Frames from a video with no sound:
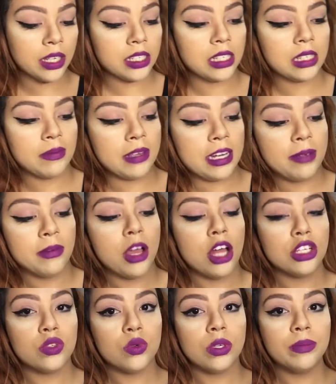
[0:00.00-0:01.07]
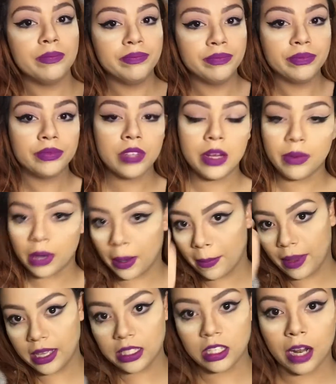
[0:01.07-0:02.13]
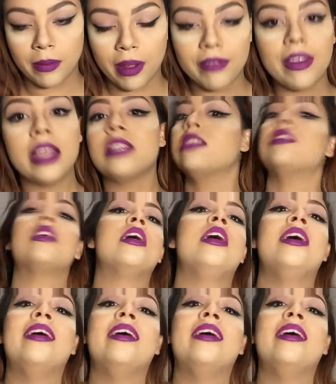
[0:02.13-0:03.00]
going to take the medium contour and we're going to place it on my face.